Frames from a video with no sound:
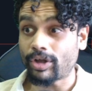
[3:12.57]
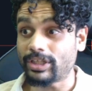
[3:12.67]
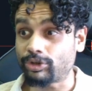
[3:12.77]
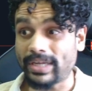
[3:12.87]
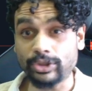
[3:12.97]

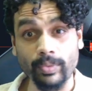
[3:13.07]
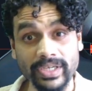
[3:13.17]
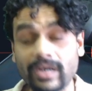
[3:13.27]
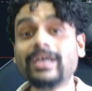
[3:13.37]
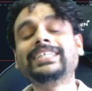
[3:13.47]
this range over
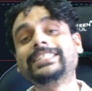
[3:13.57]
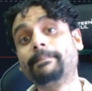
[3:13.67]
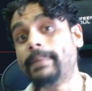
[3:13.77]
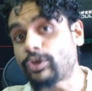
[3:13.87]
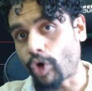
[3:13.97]
here, since
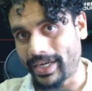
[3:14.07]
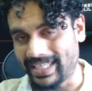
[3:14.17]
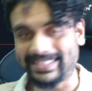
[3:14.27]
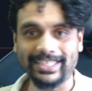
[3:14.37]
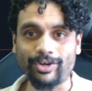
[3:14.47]
Bitcoin
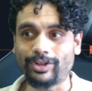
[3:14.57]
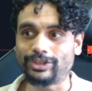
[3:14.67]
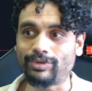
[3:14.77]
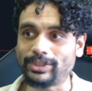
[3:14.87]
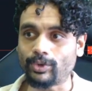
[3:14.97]
is sitting on
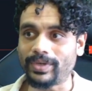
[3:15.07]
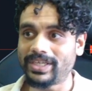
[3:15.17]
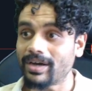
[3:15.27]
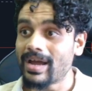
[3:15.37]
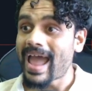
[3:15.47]
this range over
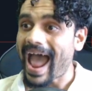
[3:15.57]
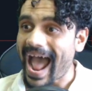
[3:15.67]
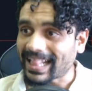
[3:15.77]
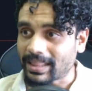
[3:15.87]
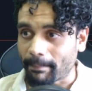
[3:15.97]
here,
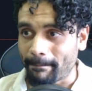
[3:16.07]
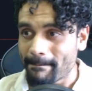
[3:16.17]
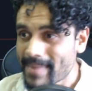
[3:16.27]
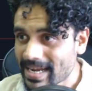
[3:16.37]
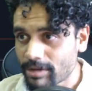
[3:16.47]
at the
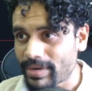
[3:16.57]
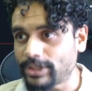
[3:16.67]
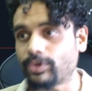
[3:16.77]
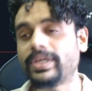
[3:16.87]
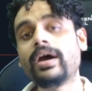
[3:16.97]
middle
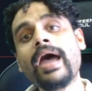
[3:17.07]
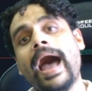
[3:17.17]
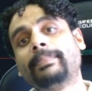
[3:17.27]
range over here, I'm